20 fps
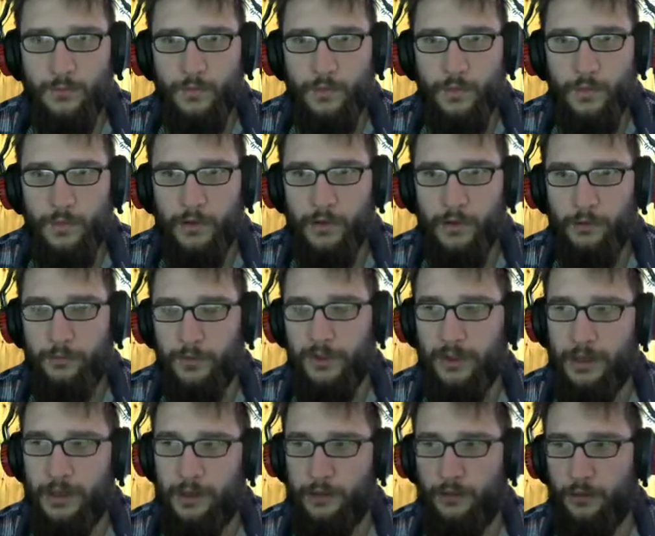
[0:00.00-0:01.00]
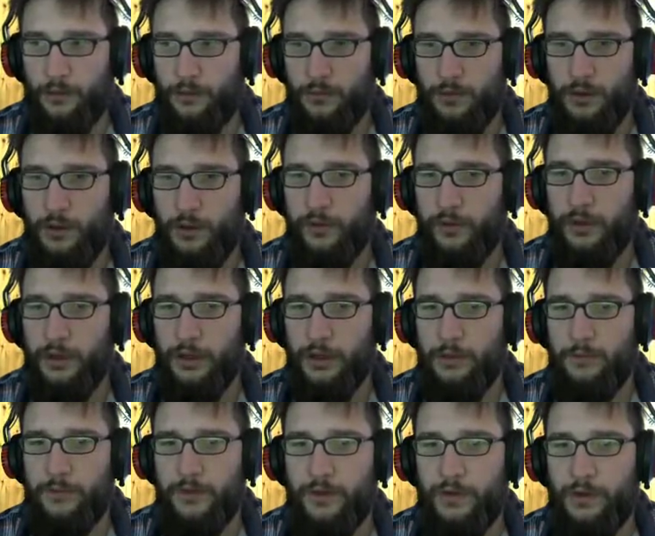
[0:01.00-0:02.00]
the yeah the clothing
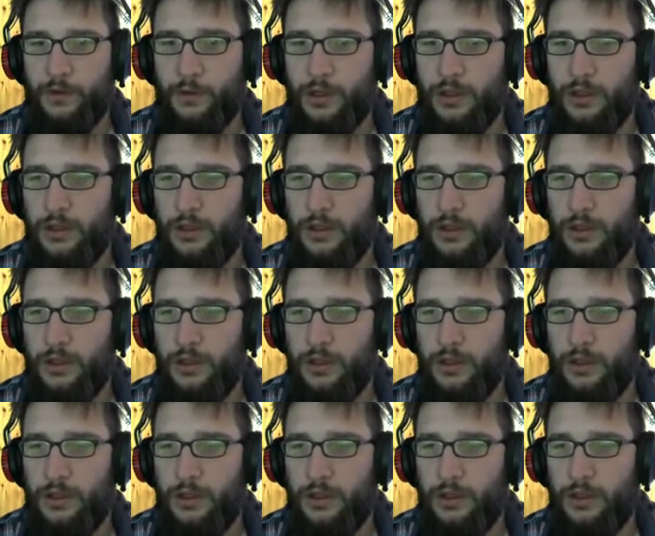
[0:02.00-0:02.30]
I've stolen.